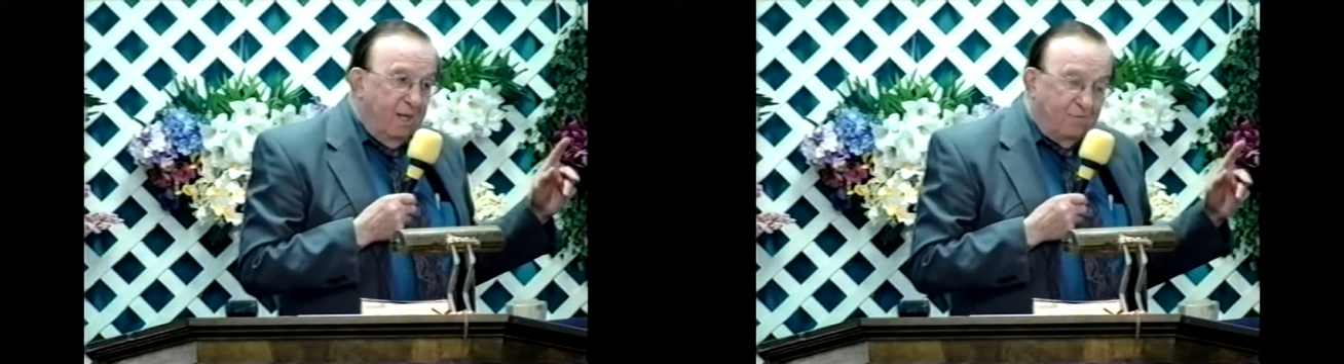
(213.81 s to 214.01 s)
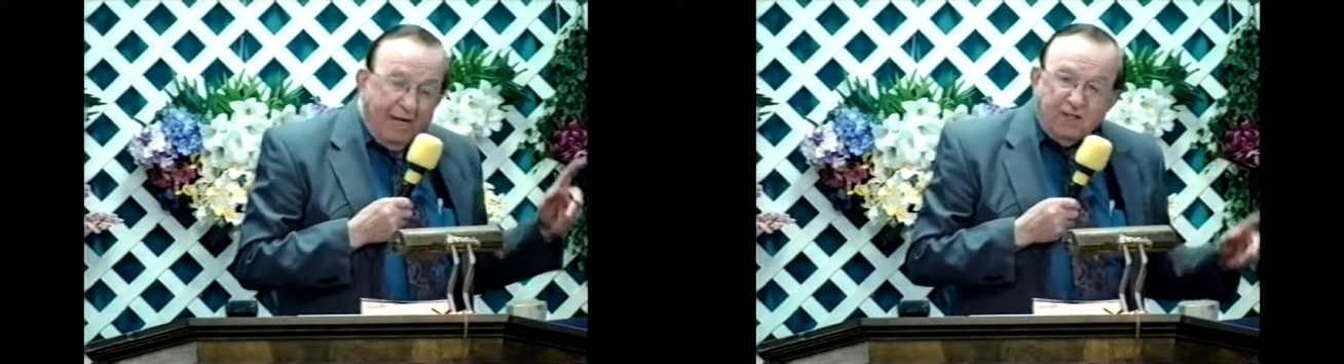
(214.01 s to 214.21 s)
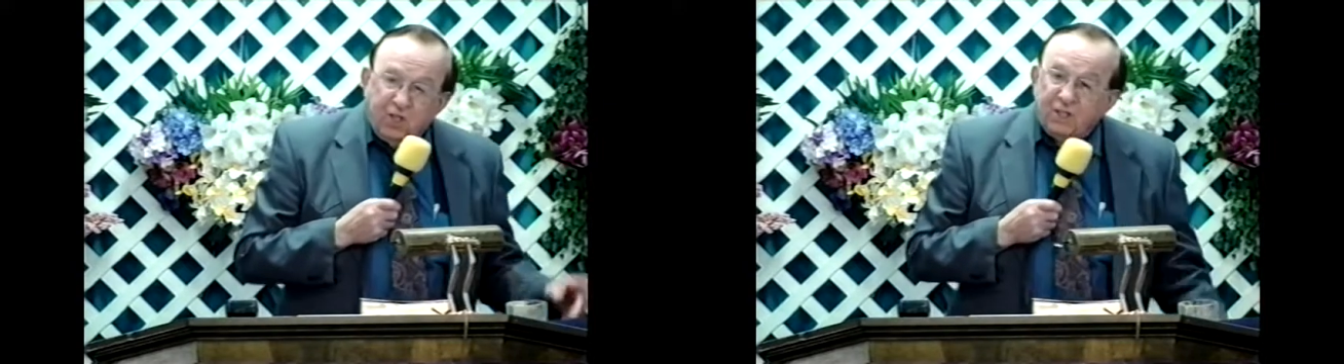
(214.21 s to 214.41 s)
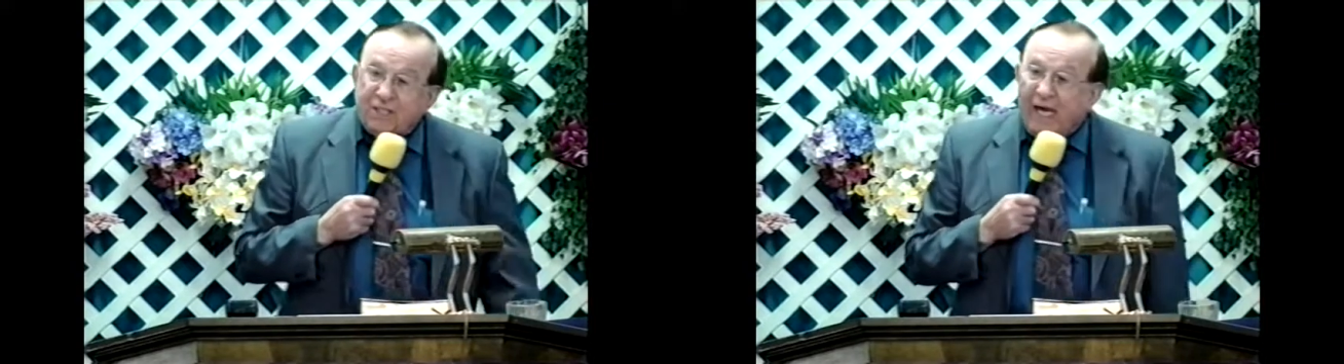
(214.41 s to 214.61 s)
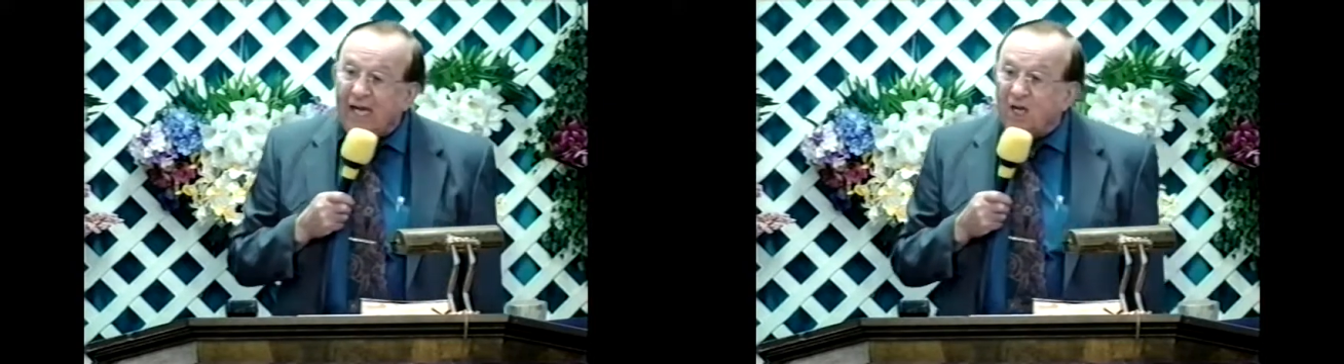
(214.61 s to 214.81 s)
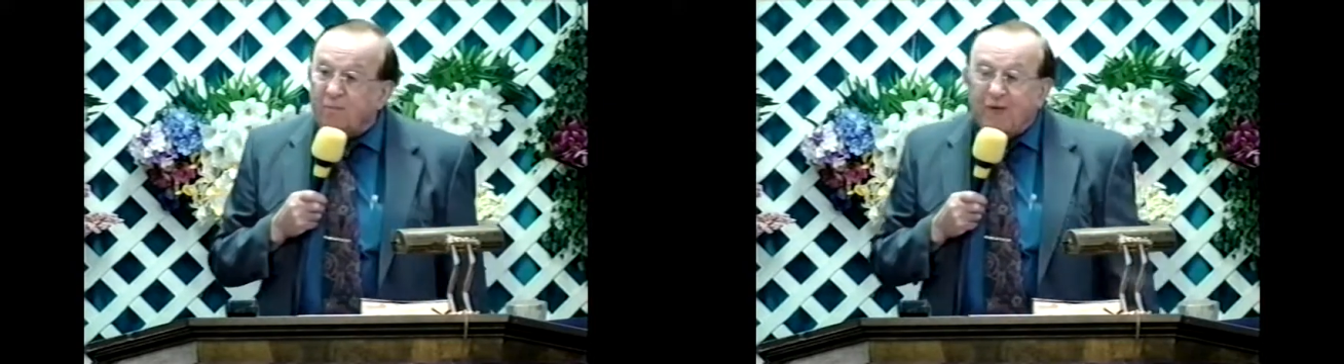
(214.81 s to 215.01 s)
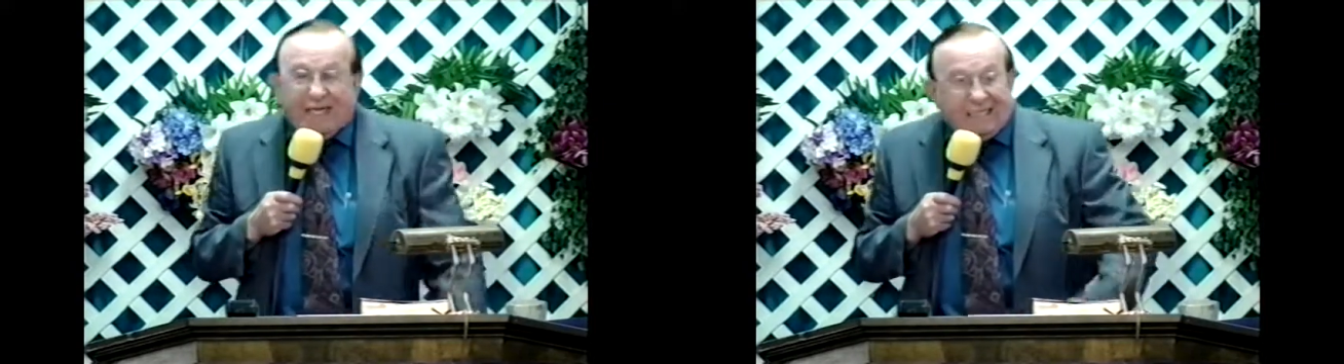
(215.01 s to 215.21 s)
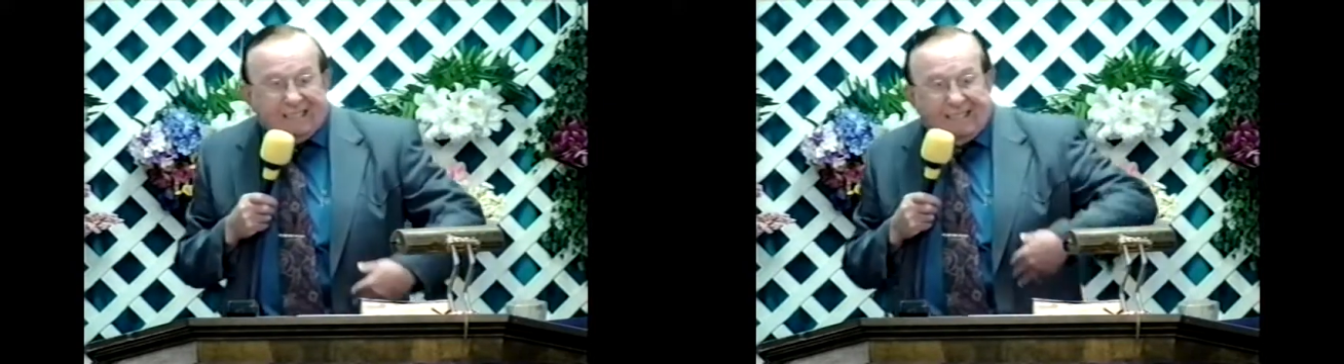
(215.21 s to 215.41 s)
They just hate him
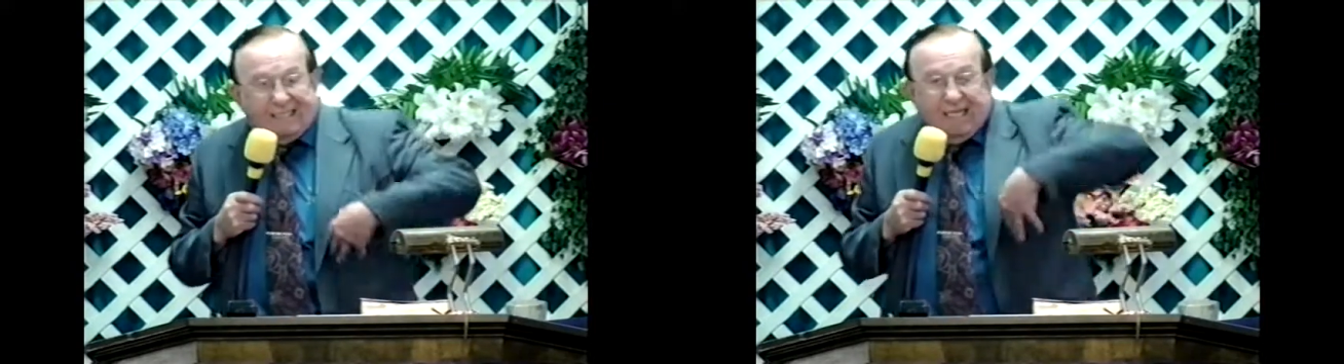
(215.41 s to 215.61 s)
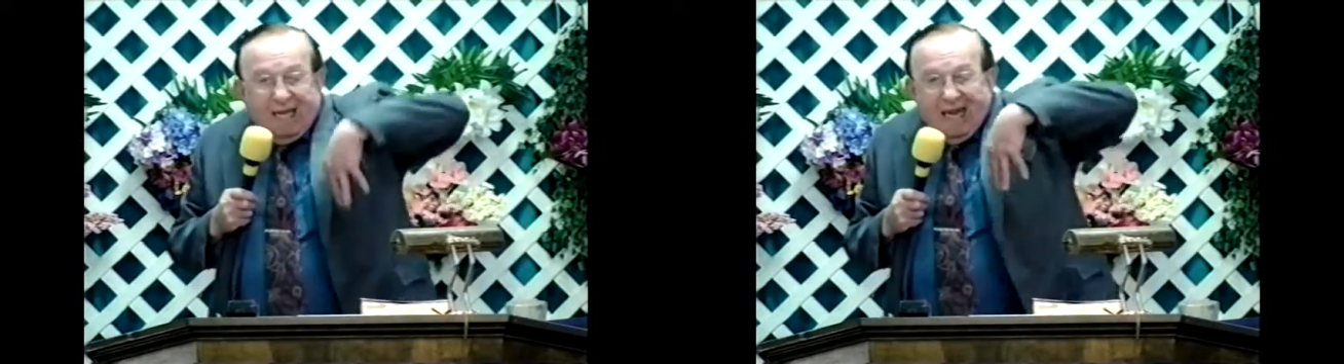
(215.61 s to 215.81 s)
because it's